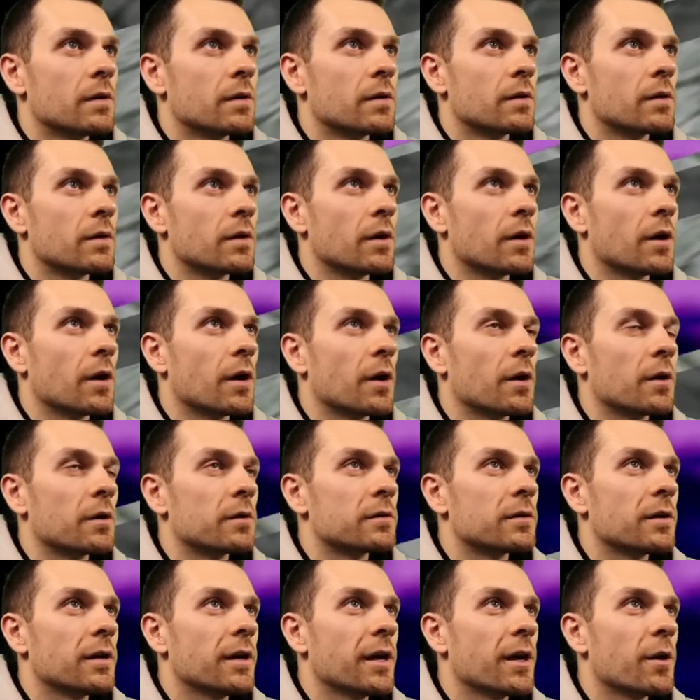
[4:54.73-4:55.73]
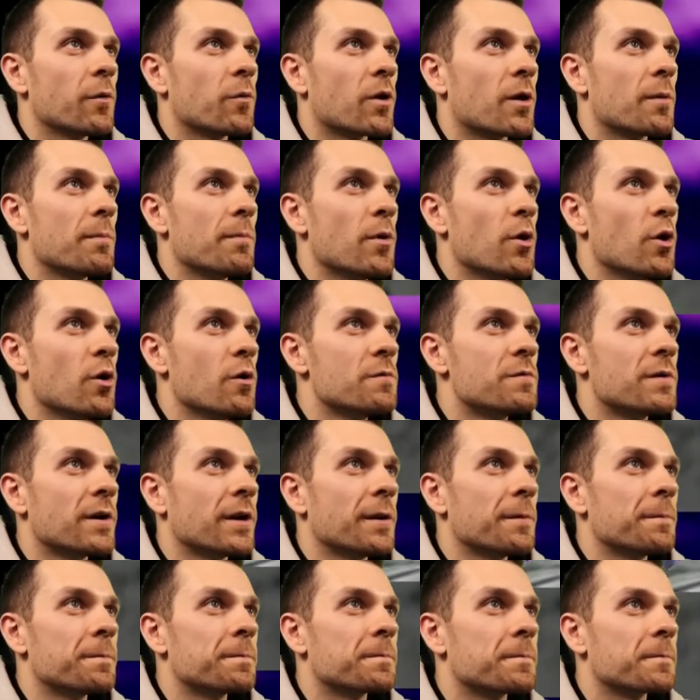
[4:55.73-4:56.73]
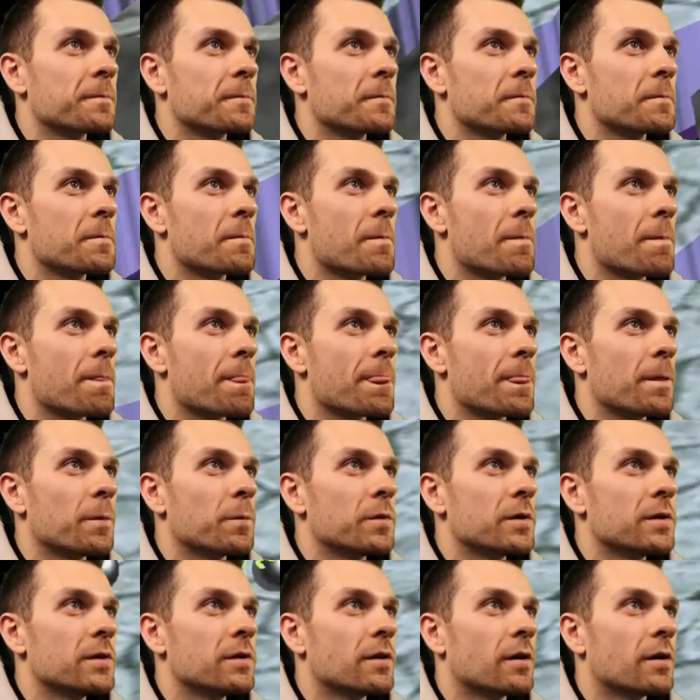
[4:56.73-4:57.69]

All right, we're moving. We